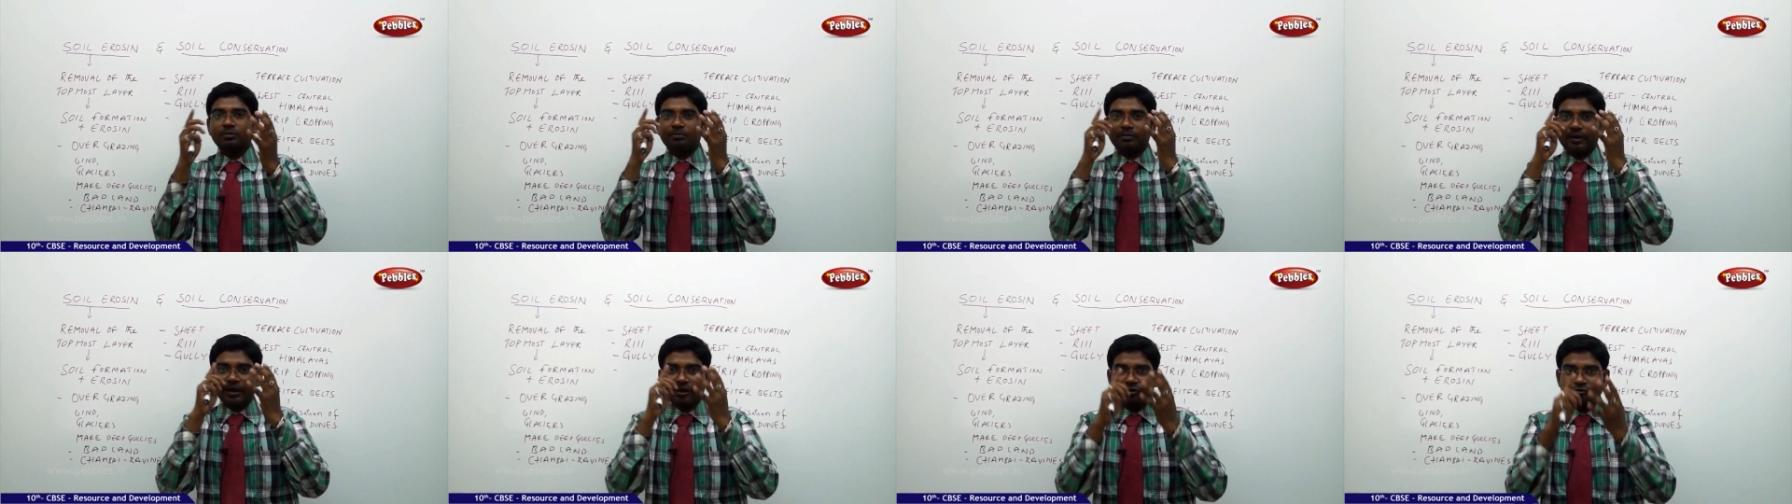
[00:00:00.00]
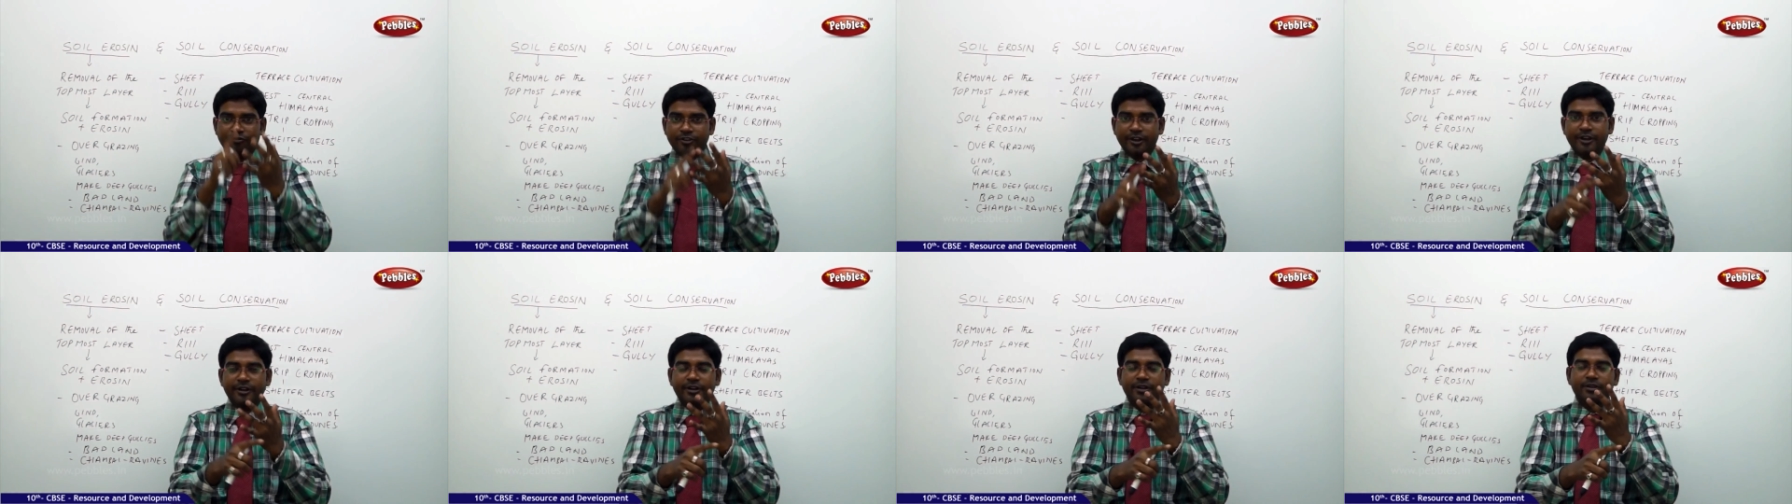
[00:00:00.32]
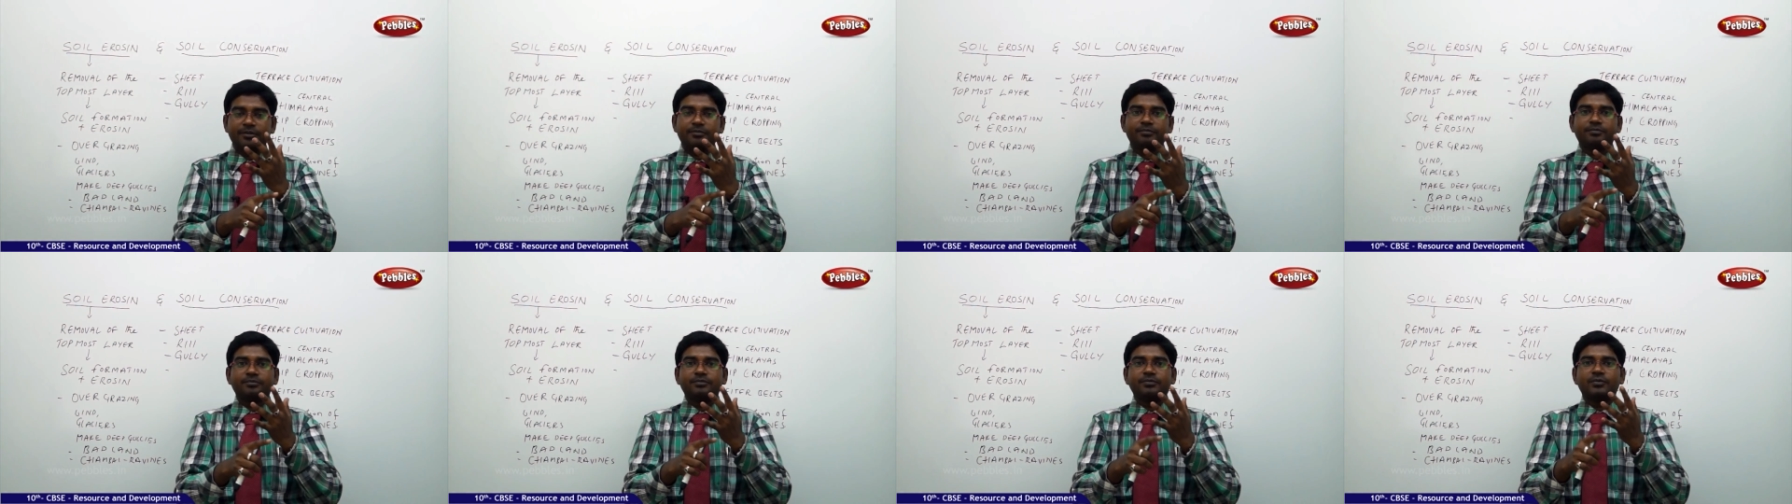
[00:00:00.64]
by
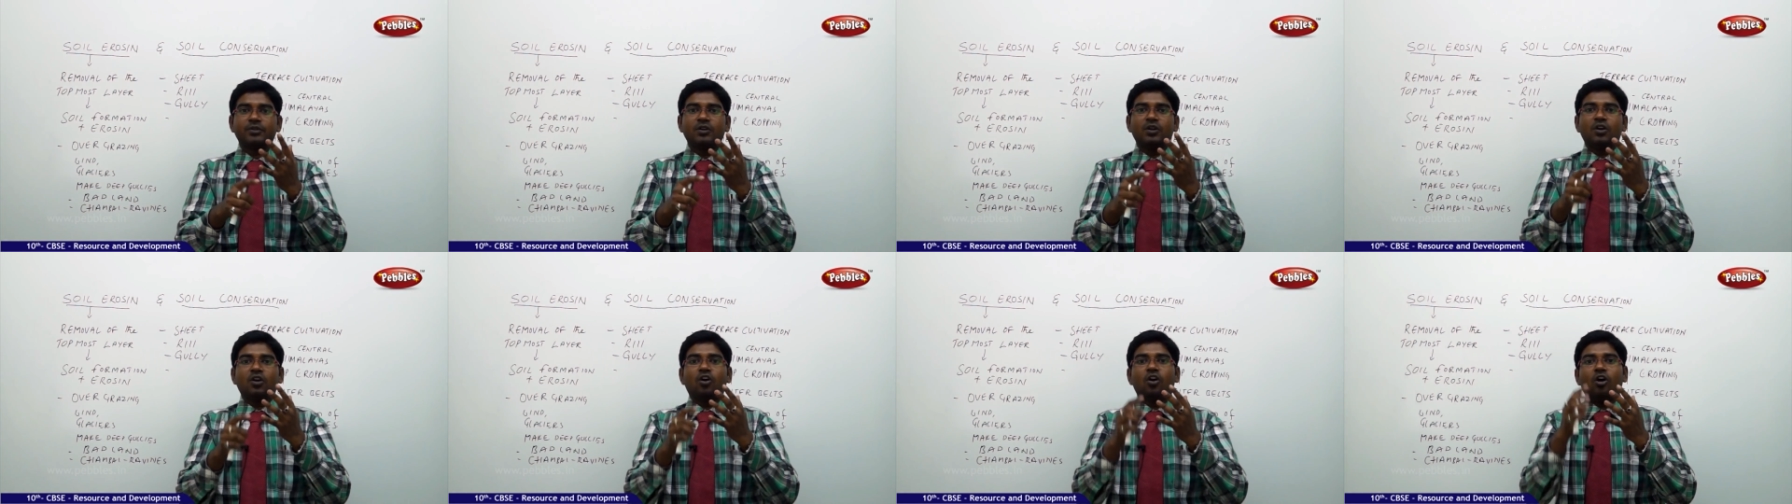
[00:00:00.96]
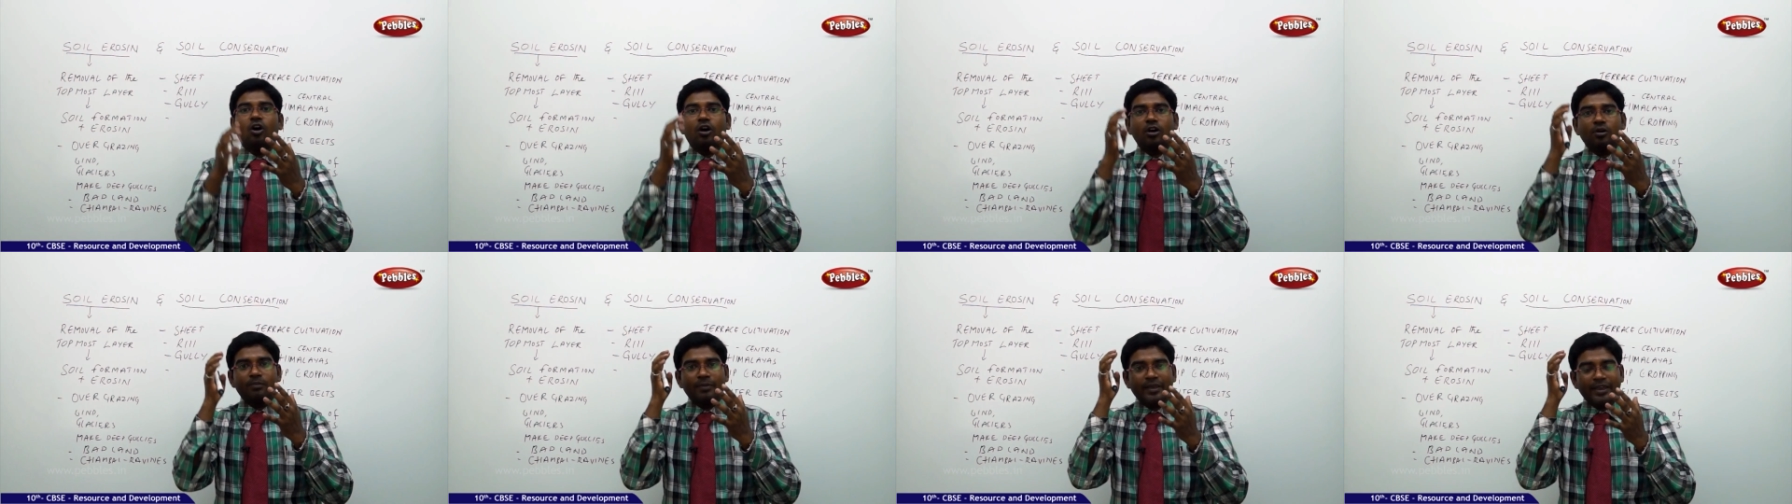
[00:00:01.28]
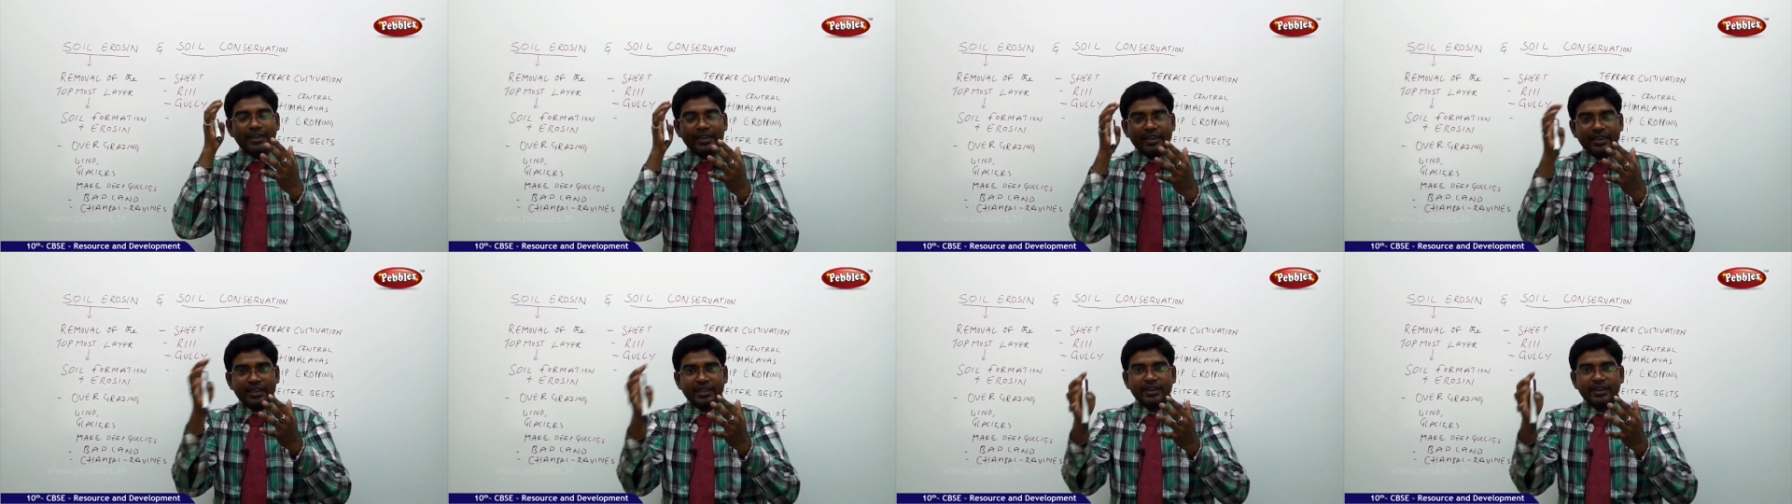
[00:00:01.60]
wind or by